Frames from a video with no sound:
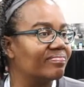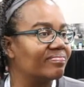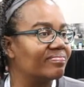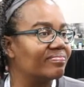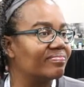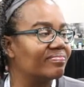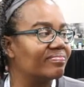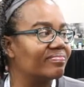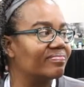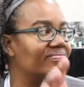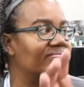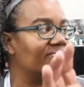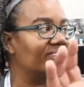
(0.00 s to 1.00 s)

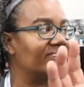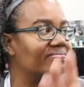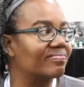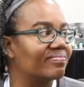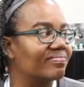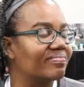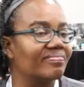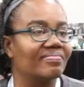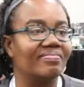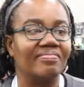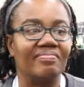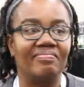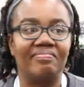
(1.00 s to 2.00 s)

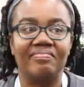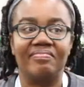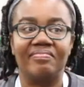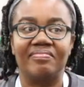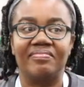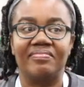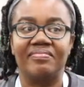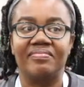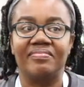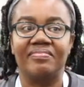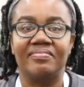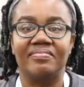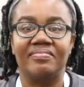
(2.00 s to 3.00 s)

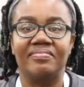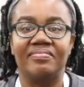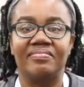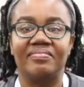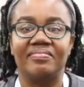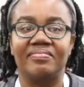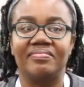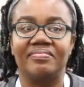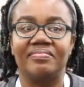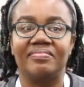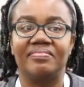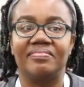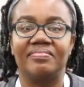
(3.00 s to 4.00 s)

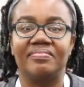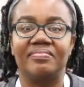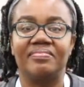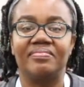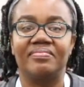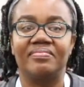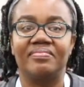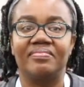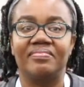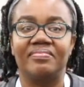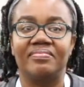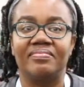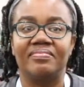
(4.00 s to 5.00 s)

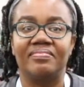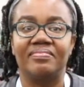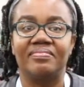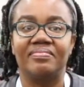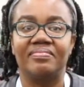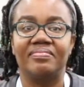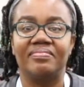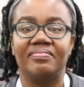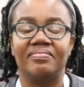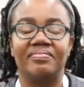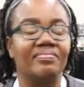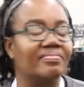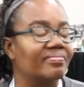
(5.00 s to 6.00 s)

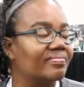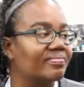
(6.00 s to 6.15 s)
The person shown says nothing.